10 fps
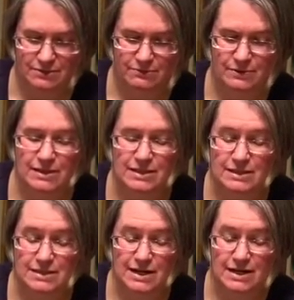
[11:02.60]
get
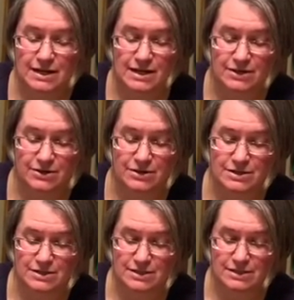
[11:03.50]
this out of here,
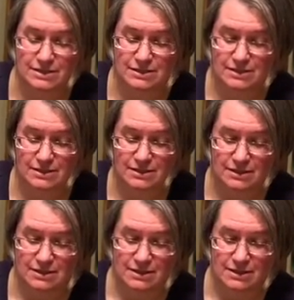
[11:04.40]
just
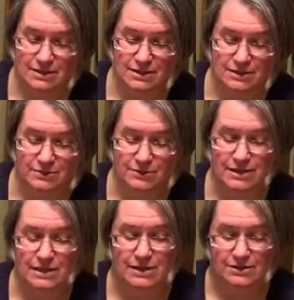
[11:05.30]
I'm
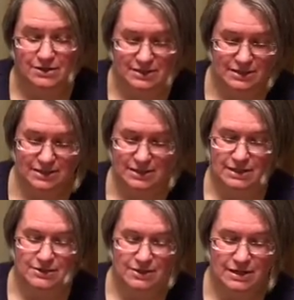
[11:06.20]
getting all
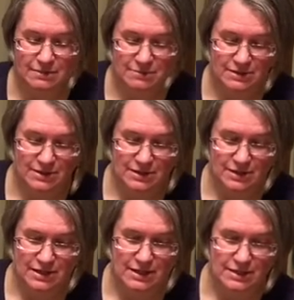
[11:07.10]
tangled up.
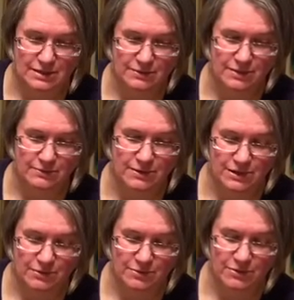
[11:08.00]
Okay, so we're going to work
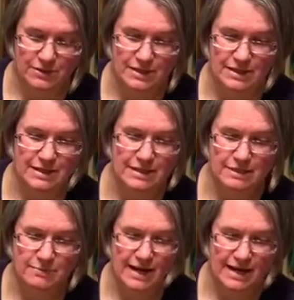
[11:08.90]
on pulling these
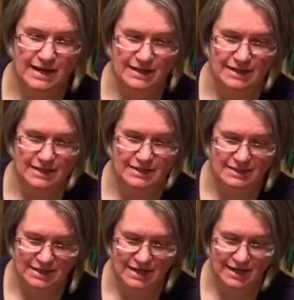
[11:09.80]
back
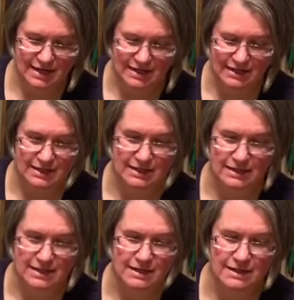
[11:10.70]
tight
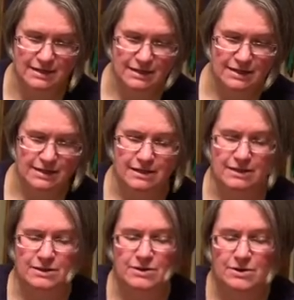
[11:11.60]
again. You
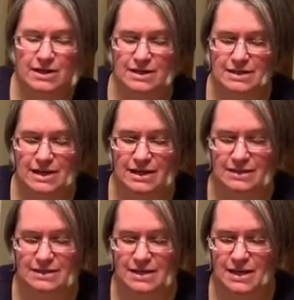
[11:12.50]
can go ahead and take
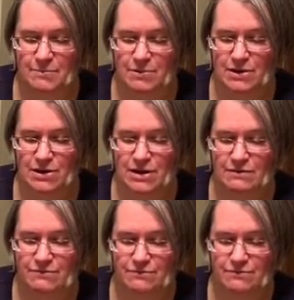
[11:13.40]
the tape off.